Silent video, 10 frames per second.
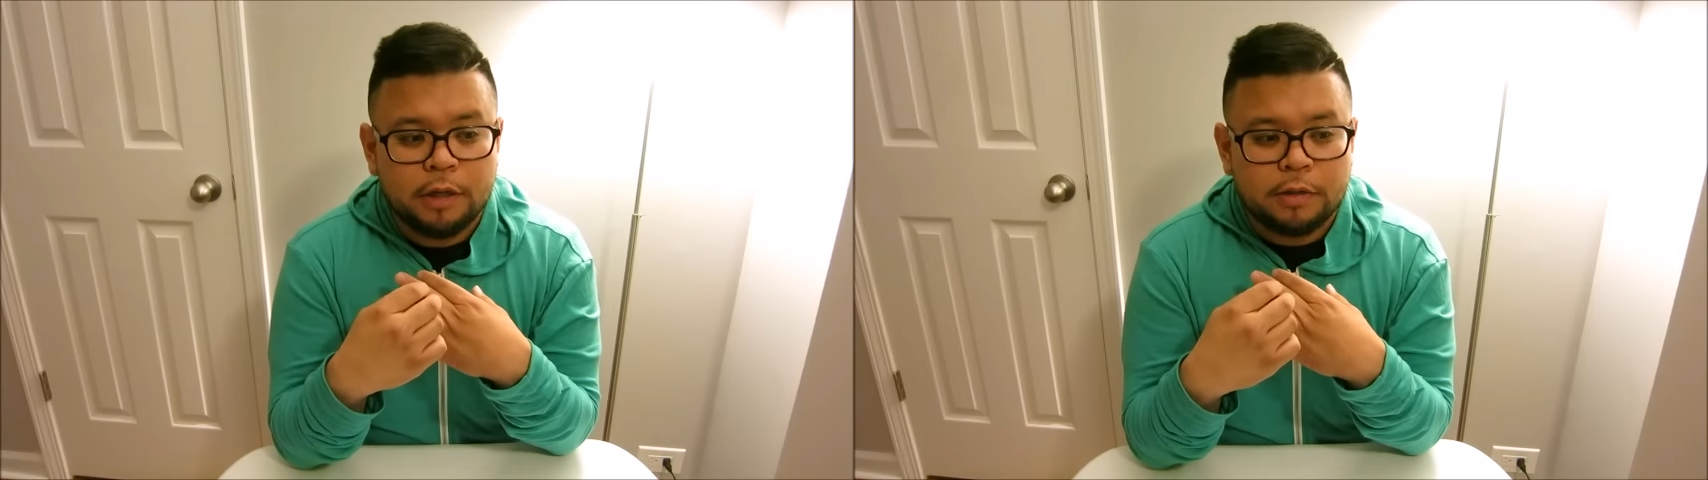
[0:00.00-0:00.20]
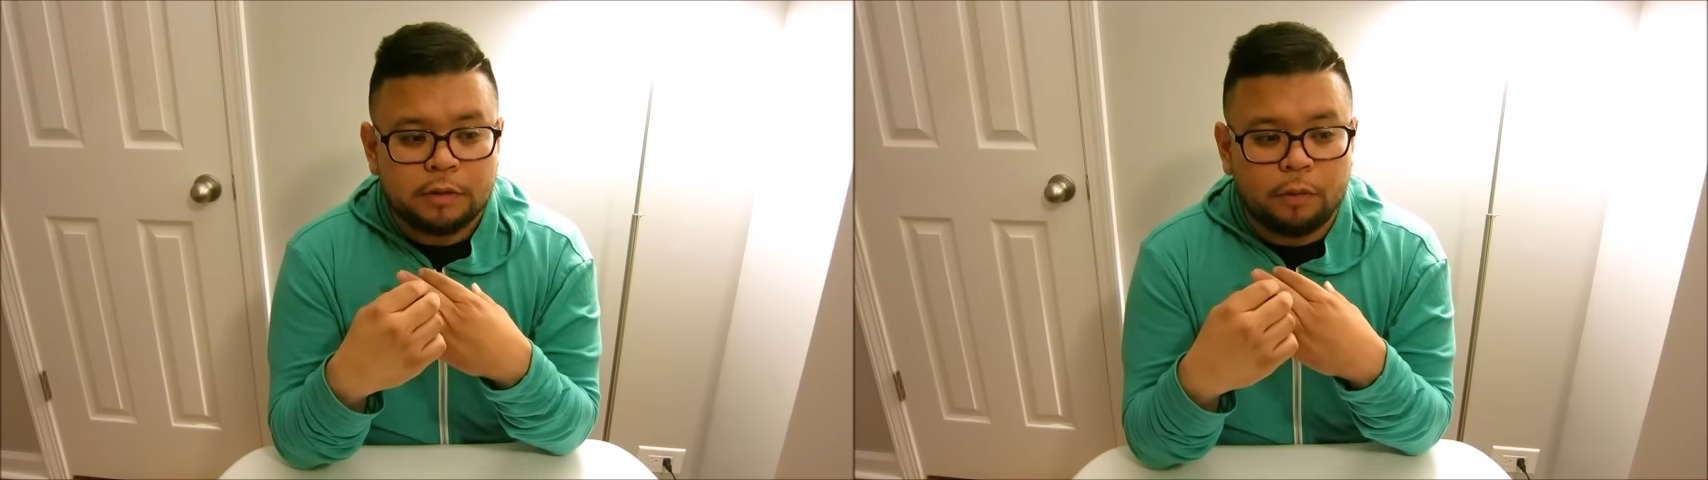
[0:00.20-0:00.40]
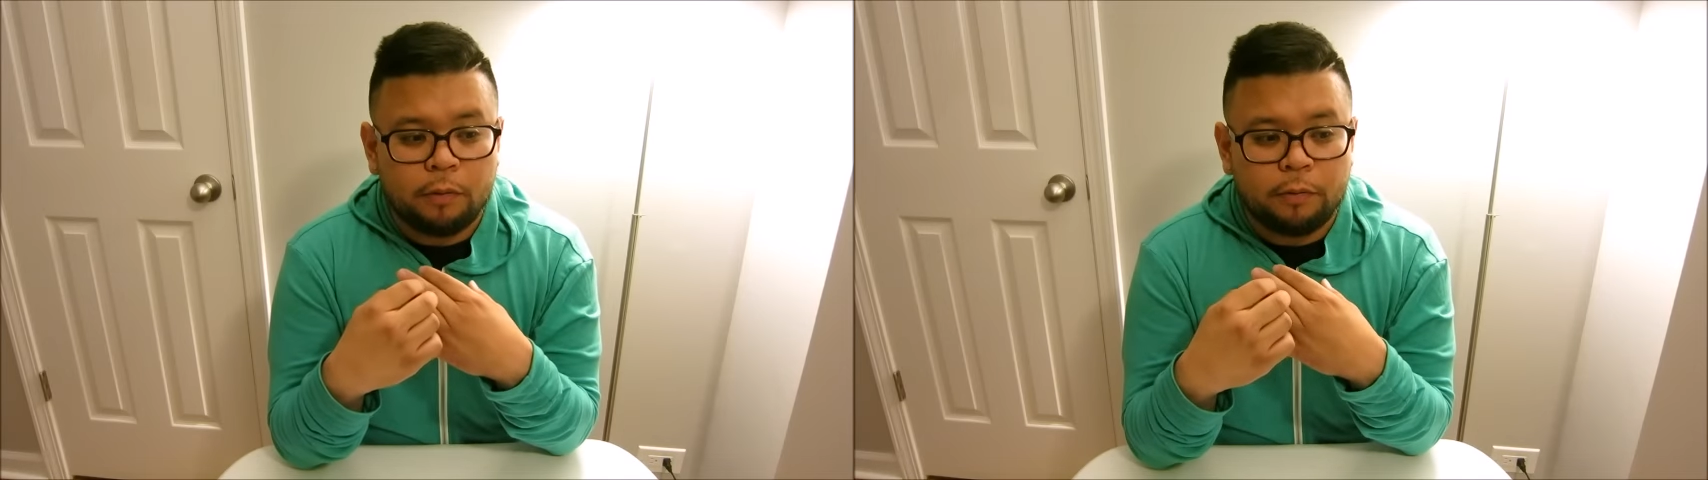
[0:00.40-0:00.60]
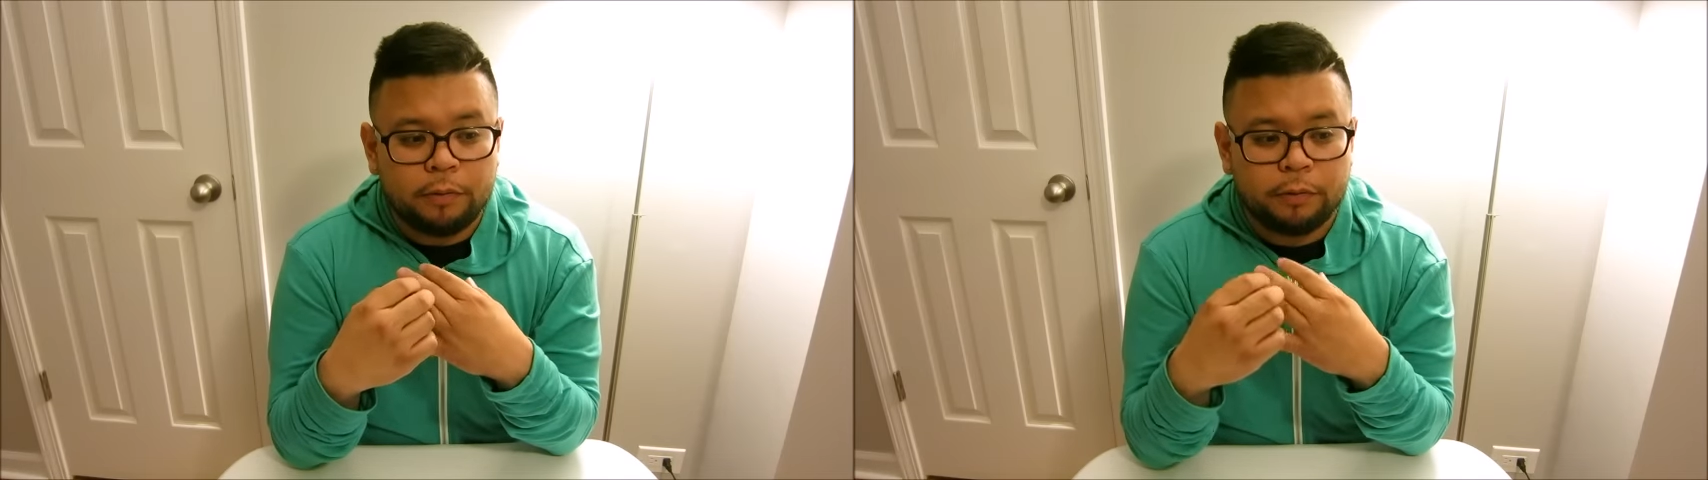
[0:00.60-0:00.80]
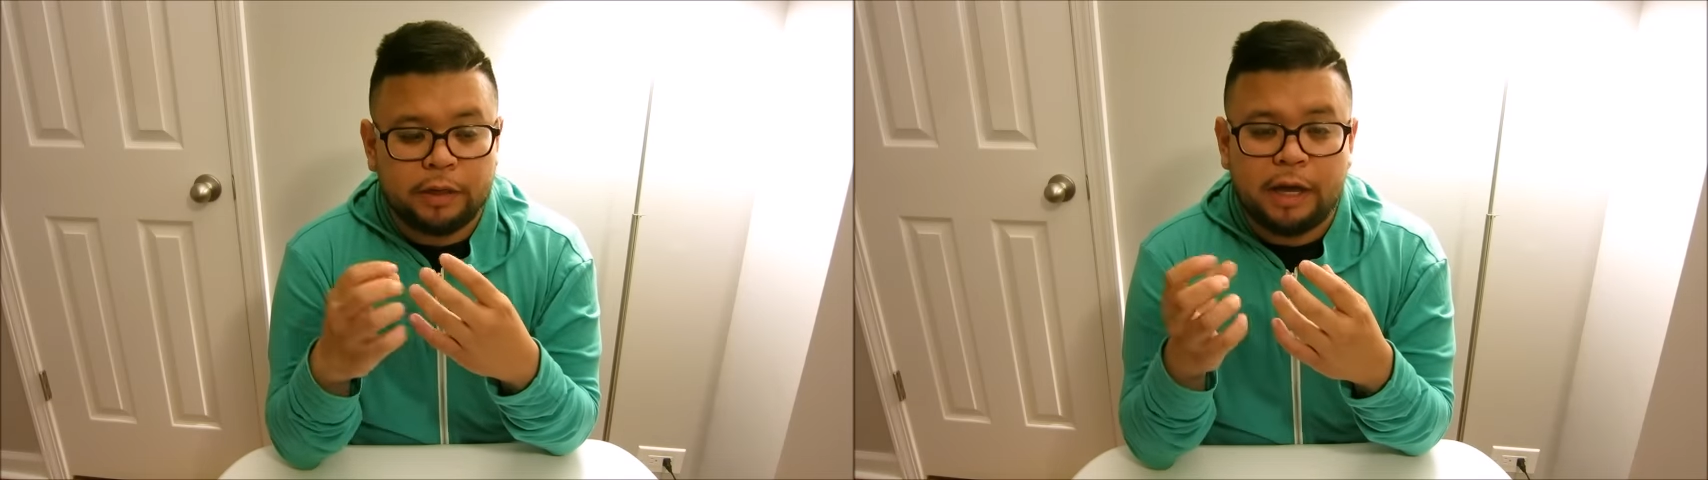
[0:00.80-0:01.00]
So
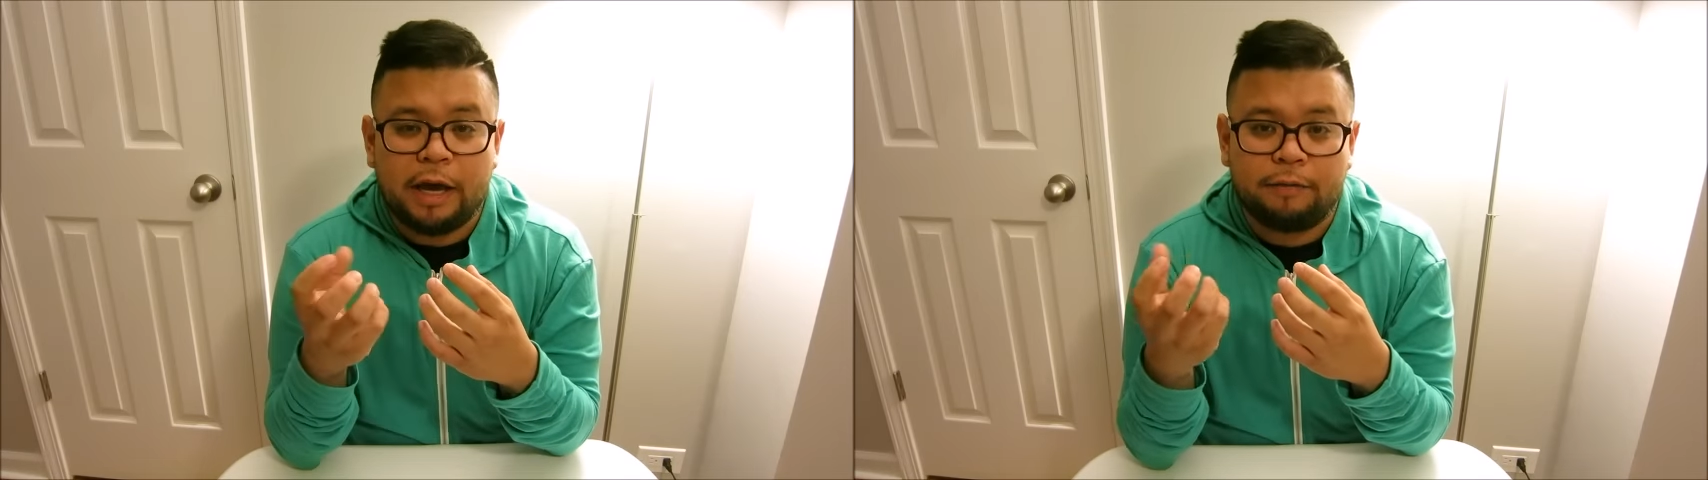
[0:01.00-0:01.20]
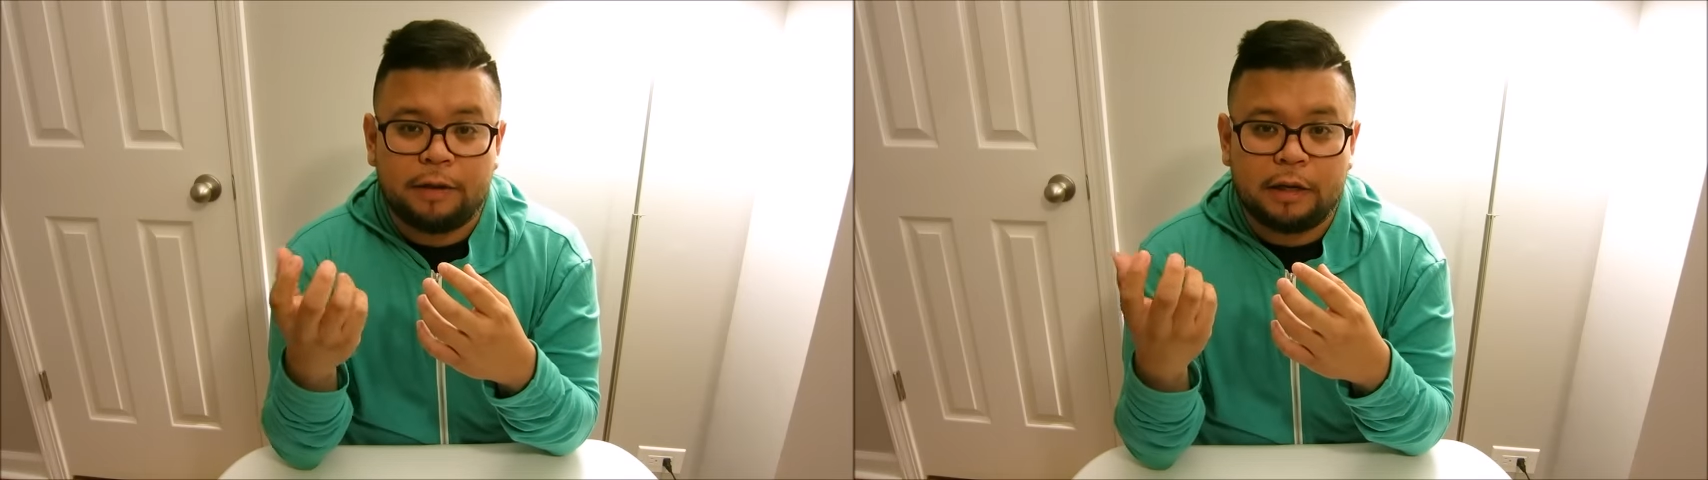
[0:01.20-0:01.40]
you're going to have